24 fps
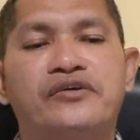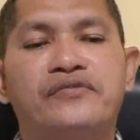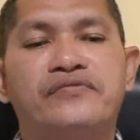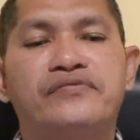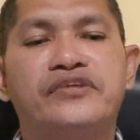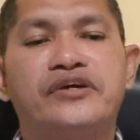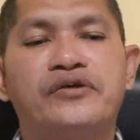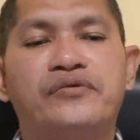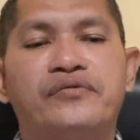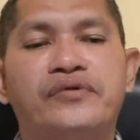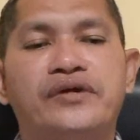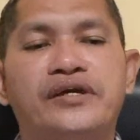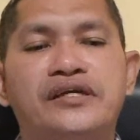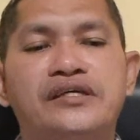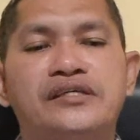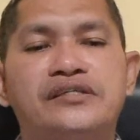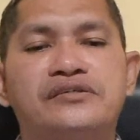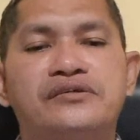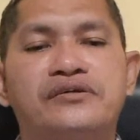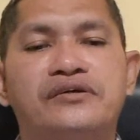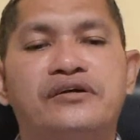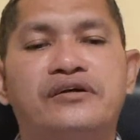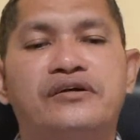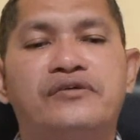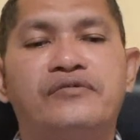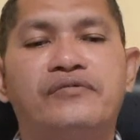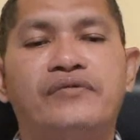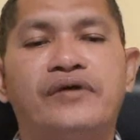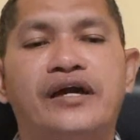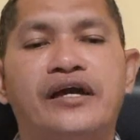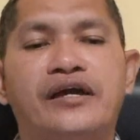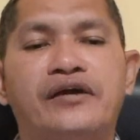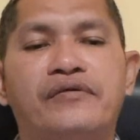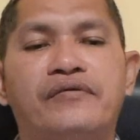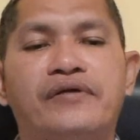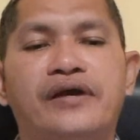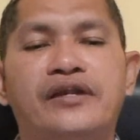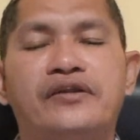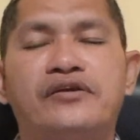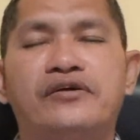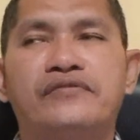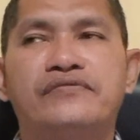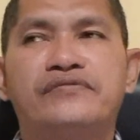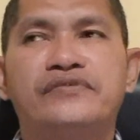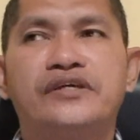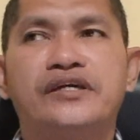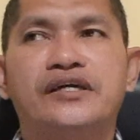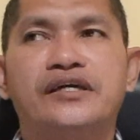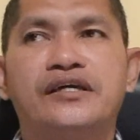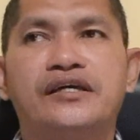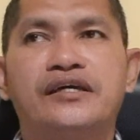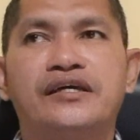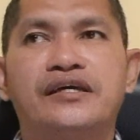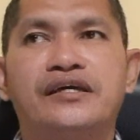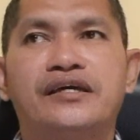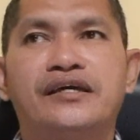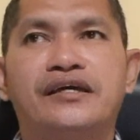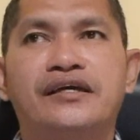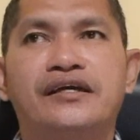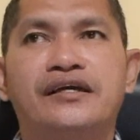of the ways, or one of the